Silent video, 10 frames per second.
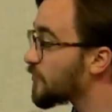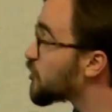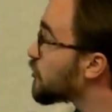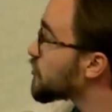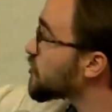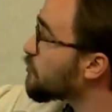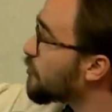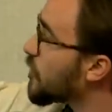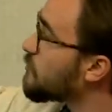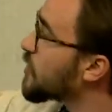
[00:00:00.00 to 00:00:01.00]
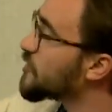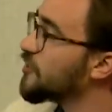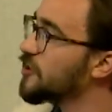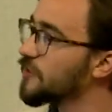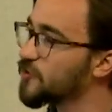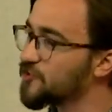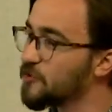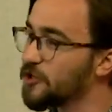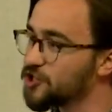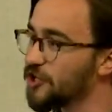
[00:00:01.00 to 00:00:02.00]
So this is a pretty big deal. If you see a
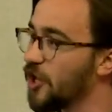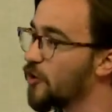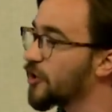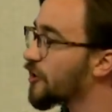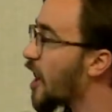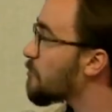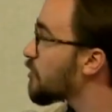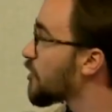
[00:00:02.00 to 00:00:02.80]
bunch of yellow in your app,